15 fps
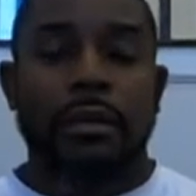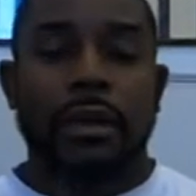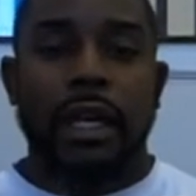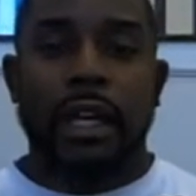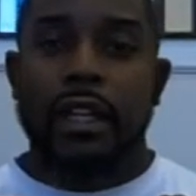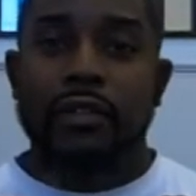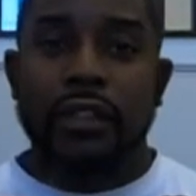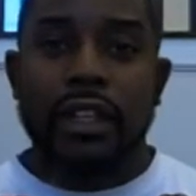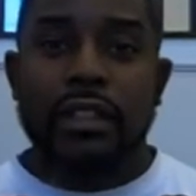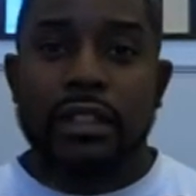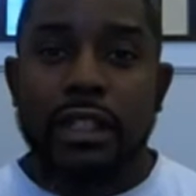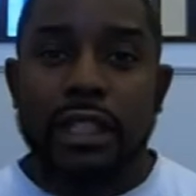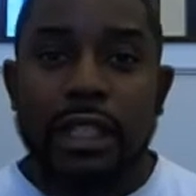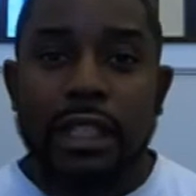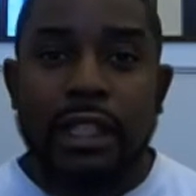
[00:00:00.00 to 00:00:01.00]
And
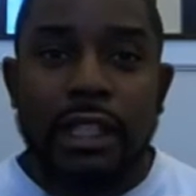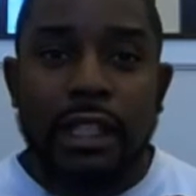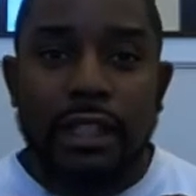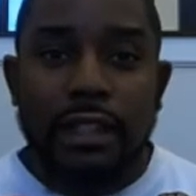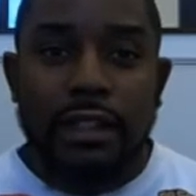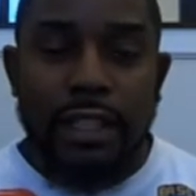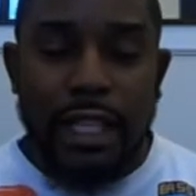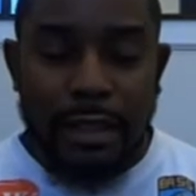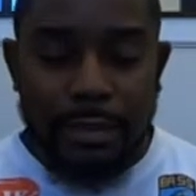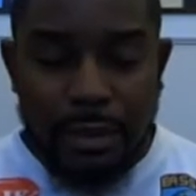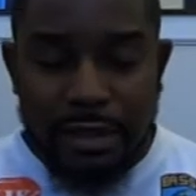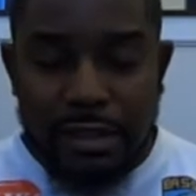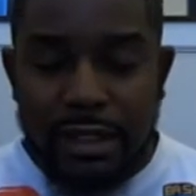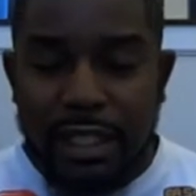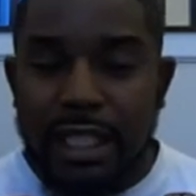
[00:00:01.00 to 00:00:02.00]
eventually, they've
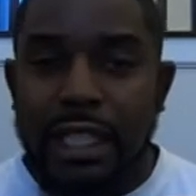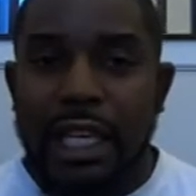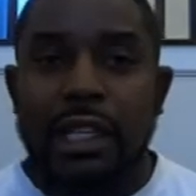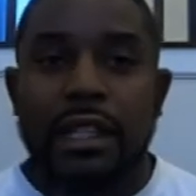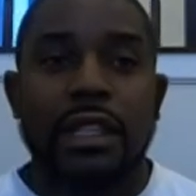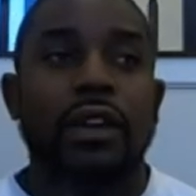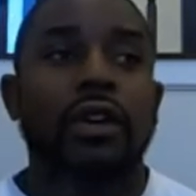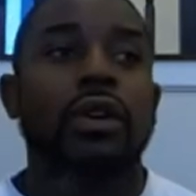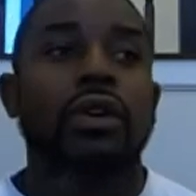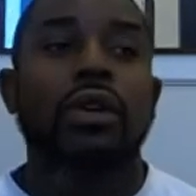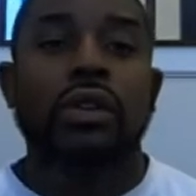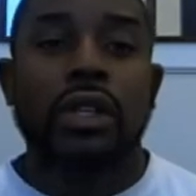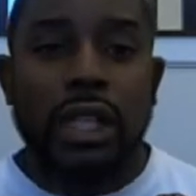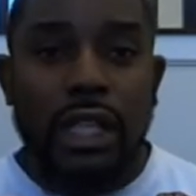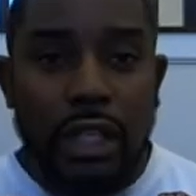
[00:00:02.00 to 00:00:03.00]
been seeing that the
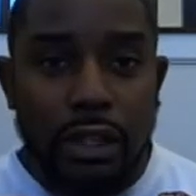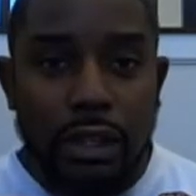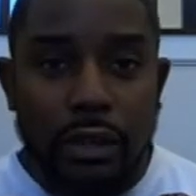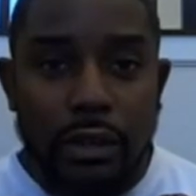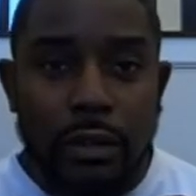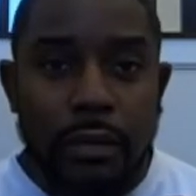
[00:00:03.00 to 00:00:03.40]
whole year.